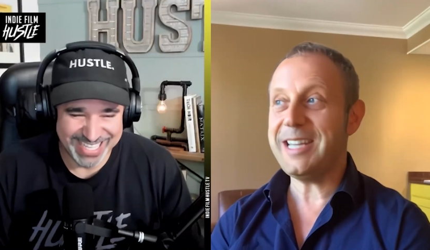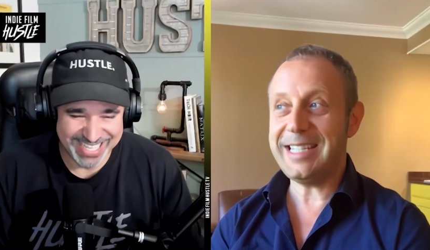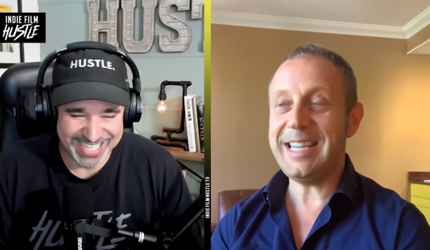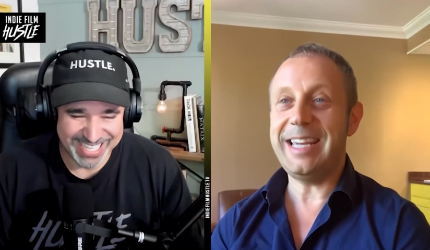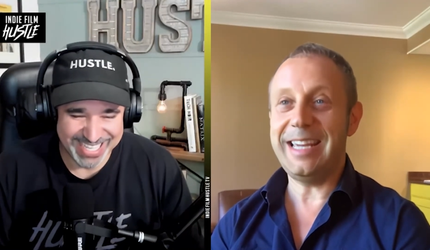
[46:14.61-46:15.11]

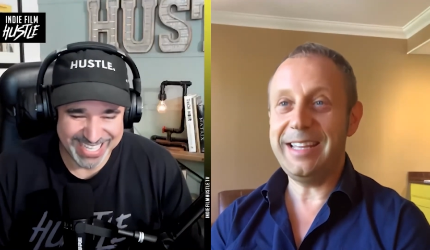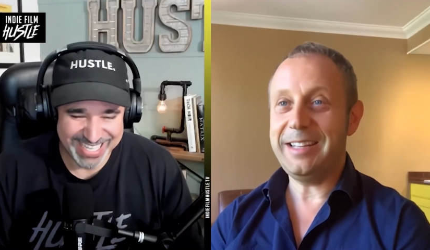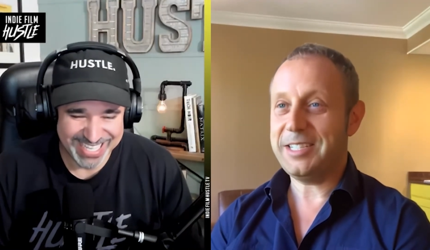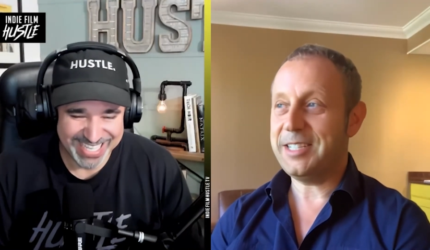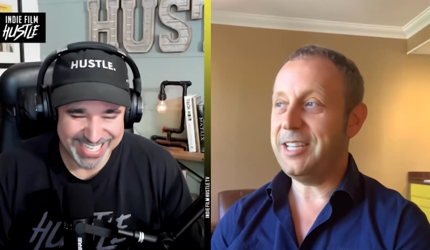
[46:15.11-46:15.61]
Speaker 1: AD,
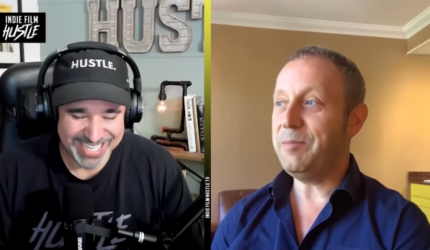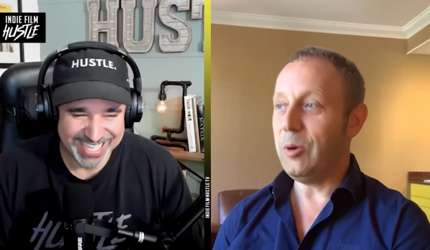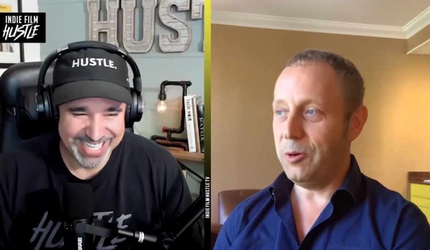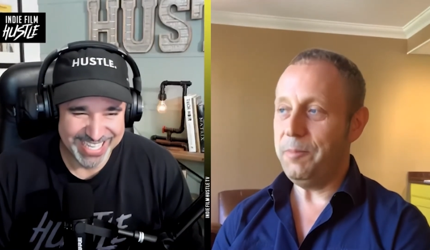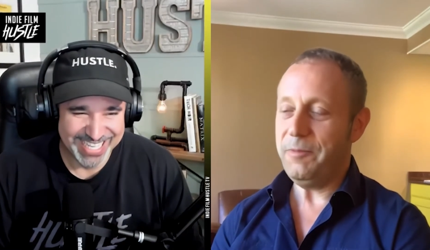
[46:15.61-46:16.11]
Steve
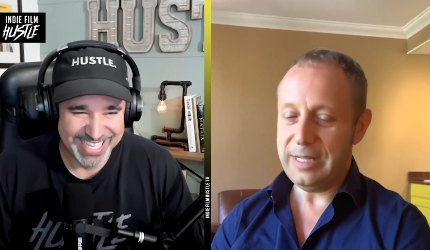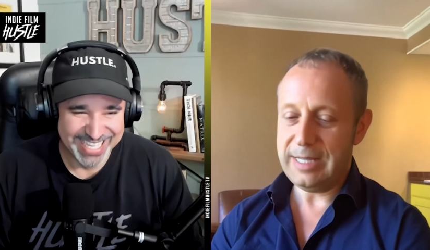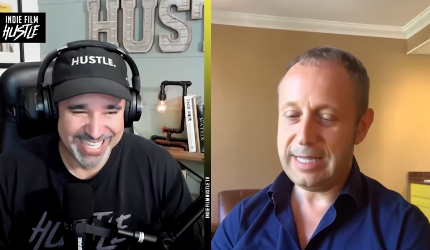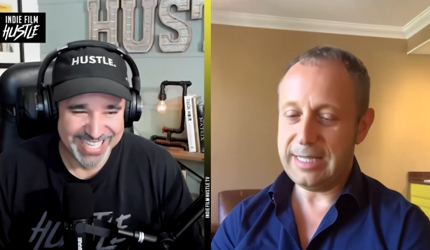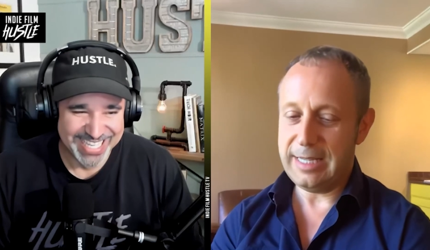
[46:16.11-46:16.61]
Moore,
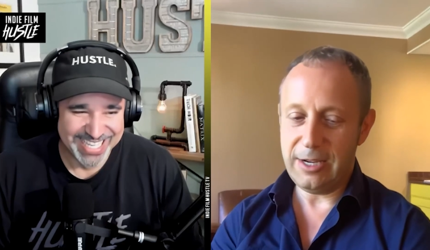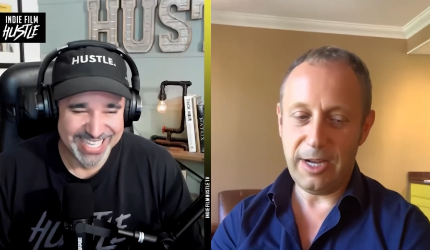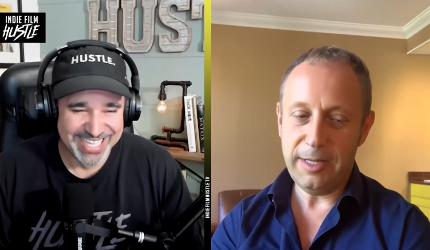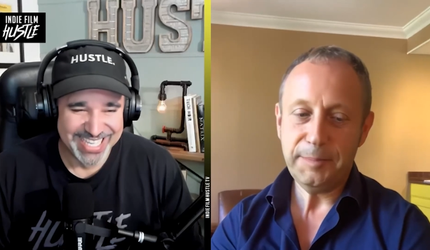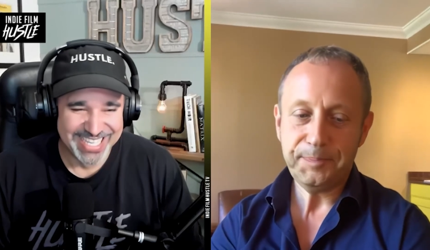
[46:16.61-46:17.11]
fantastic
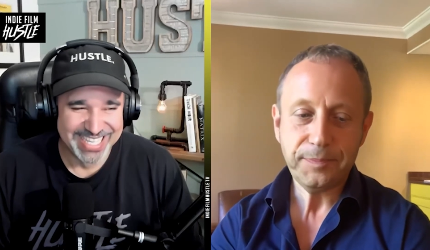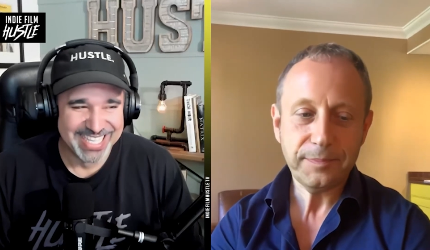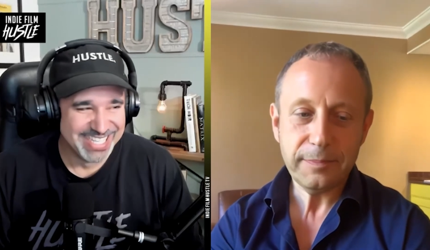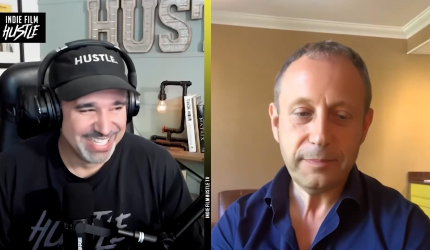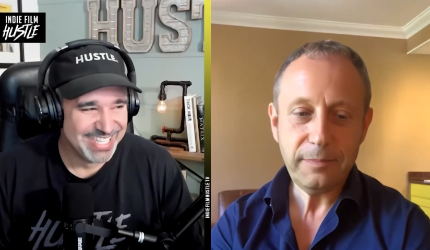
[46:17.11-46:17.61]
guy.
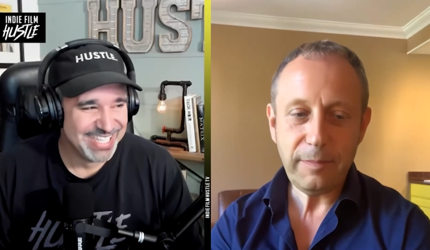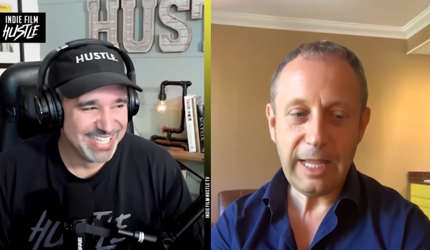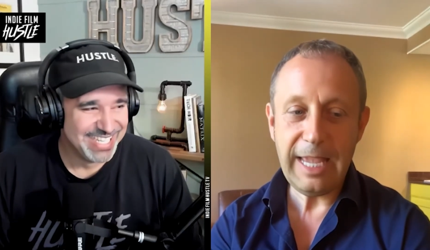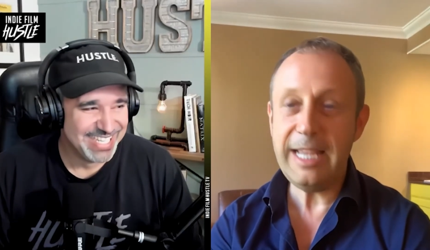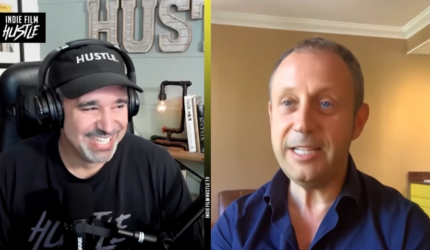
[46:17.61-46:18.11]

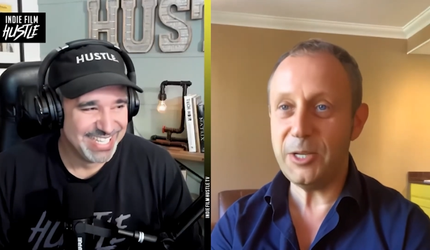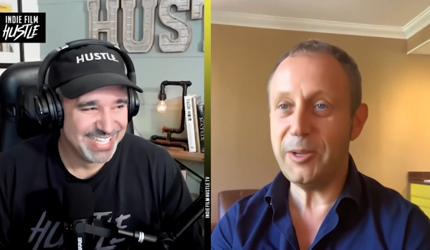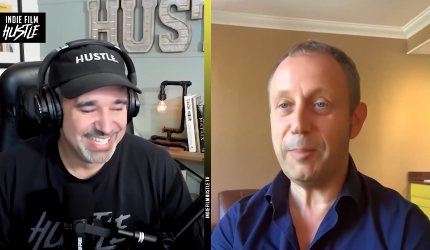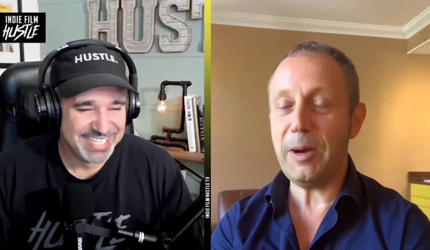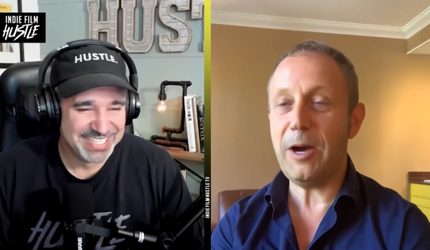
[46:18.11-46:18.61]
He's
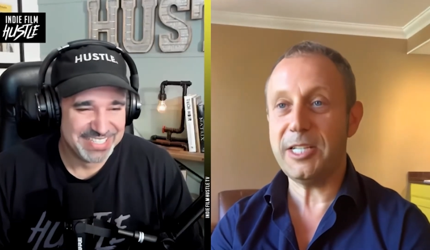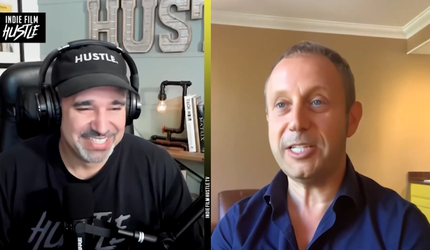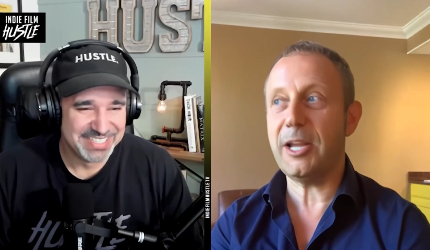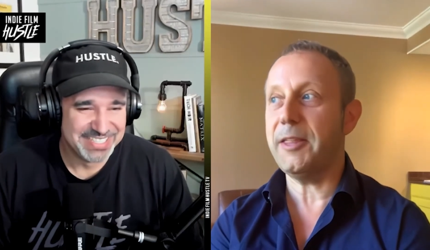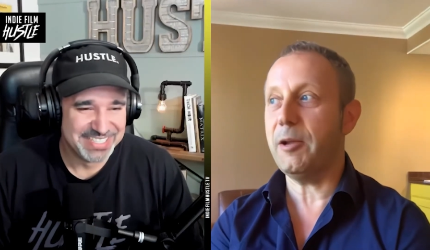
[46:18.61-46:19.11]
doing a party
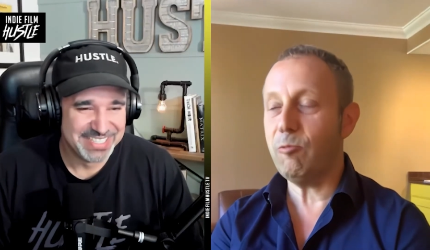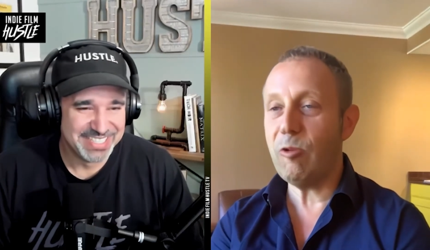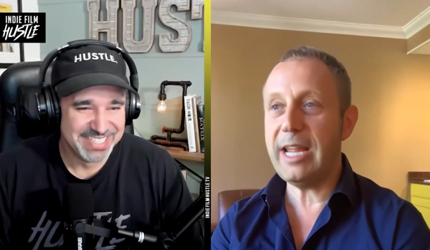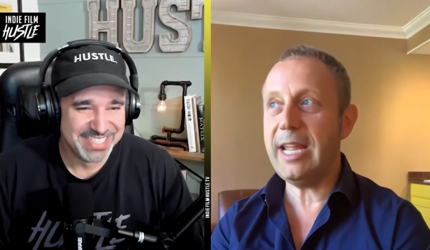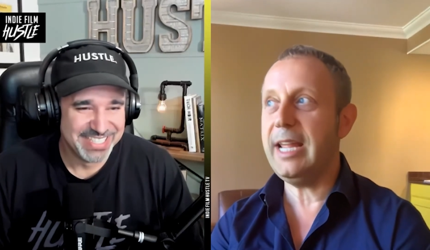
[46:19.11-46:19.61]
tonight. They're
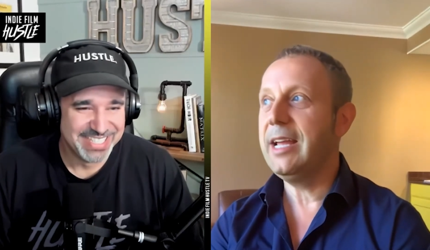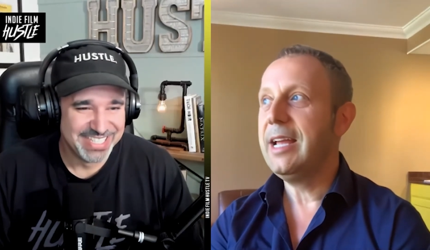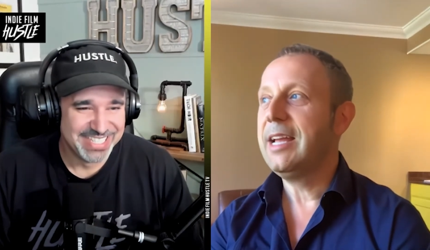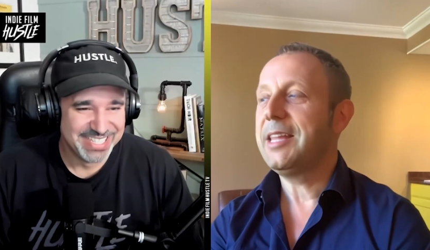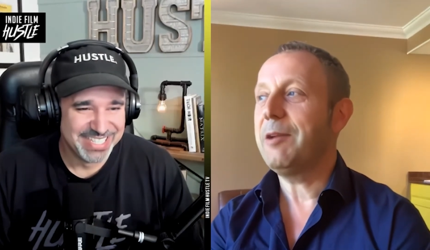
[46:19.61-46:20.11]
re
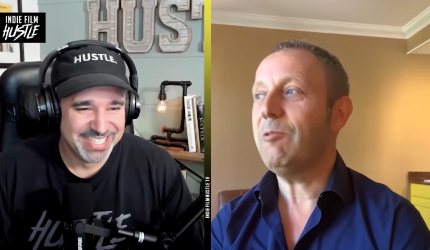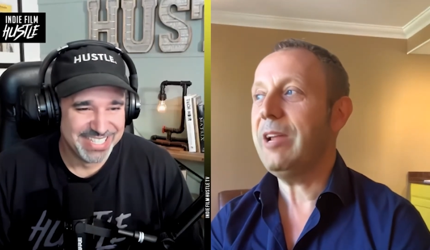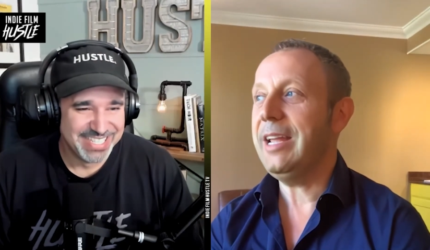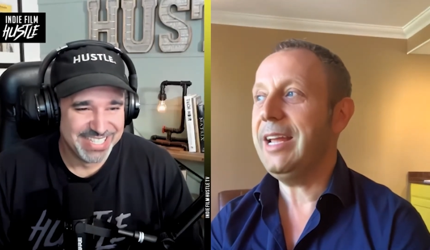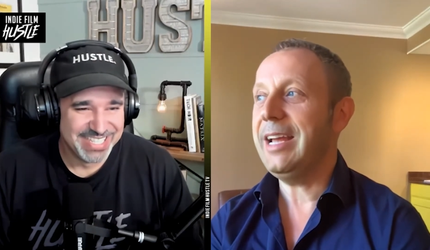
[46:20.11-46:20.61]
they're
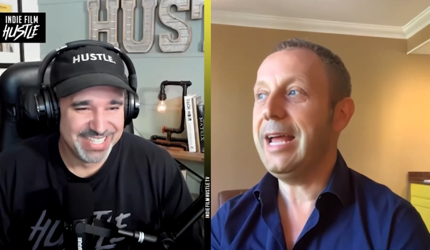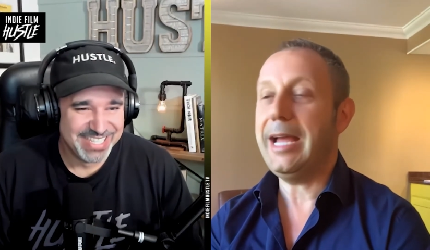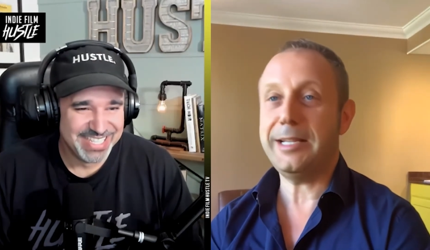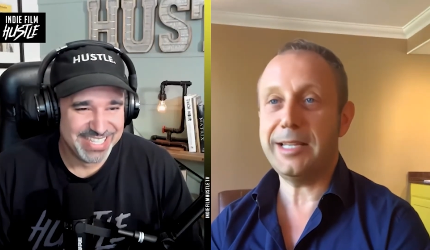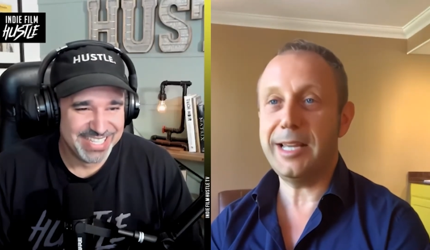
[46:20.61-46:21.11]

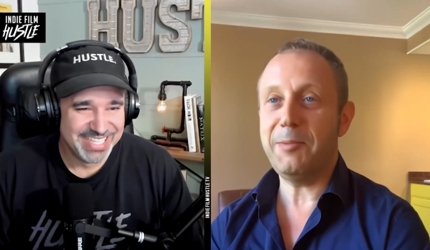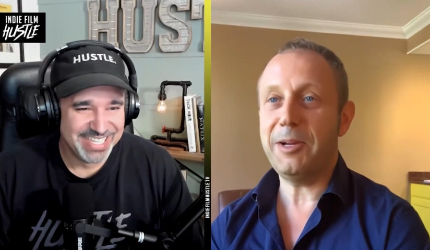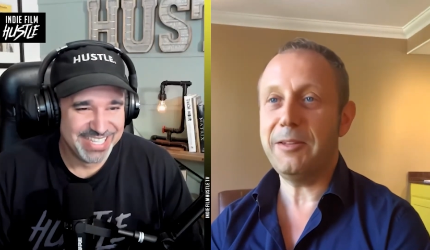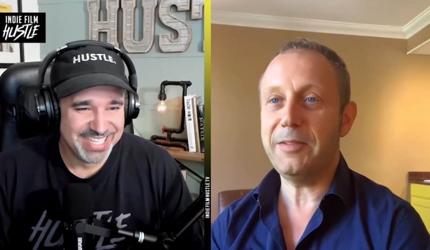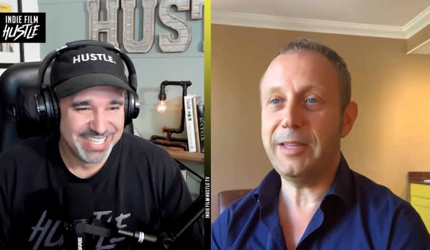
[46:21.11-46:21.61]
reenacting
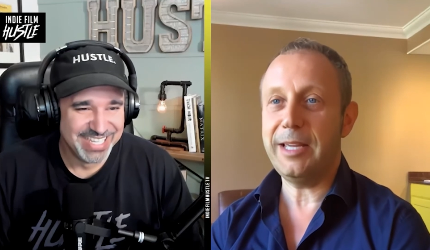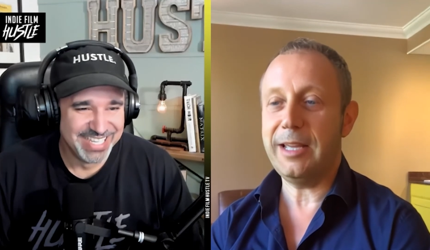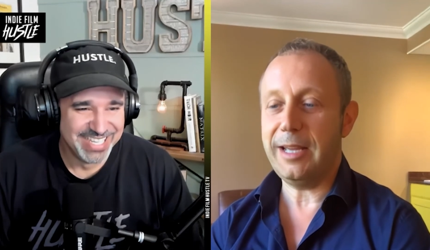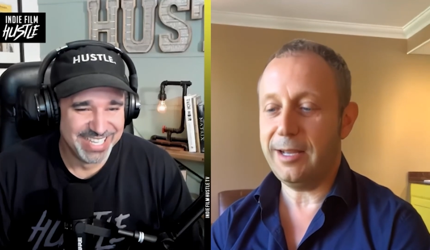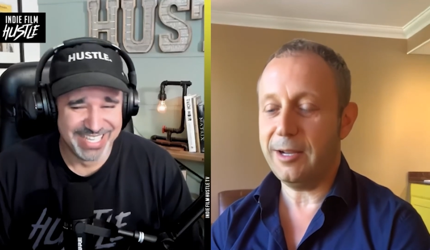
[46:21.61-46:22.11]
one of the
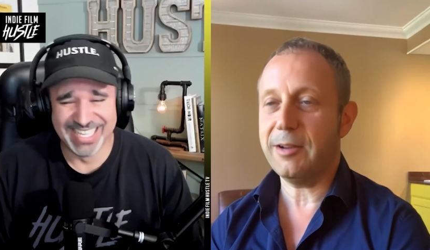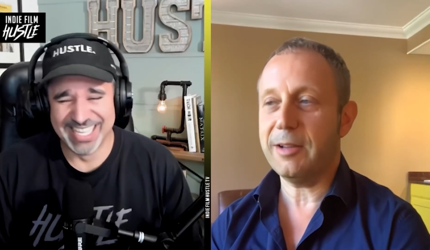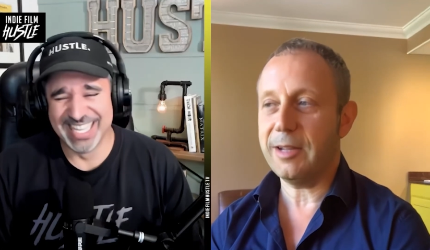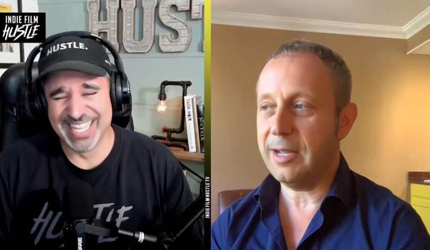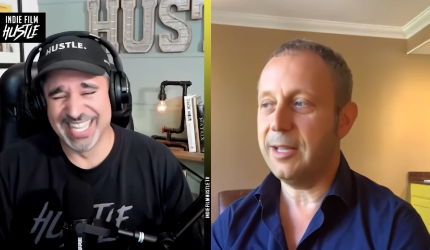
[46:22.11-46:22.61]
uh,
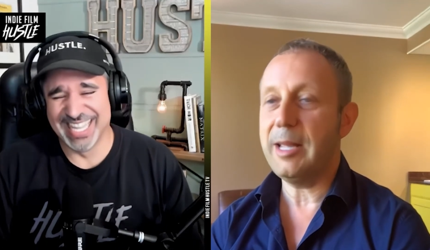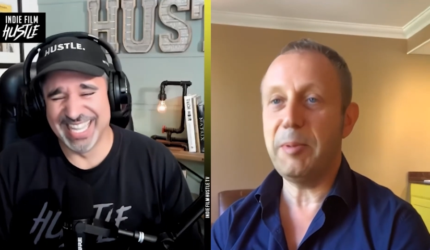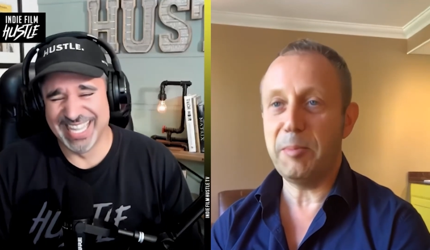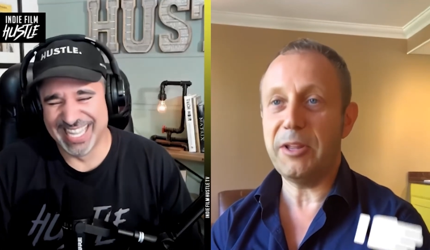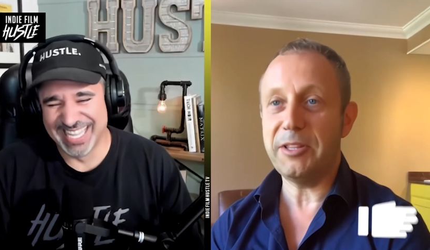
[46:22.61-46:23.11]
uh,
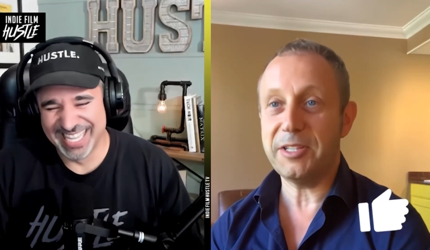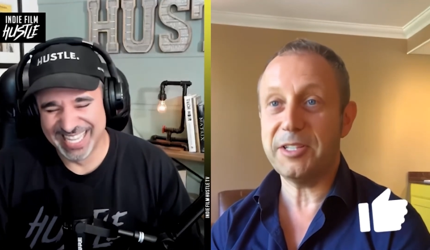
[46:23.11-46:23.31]
Lemon Brothers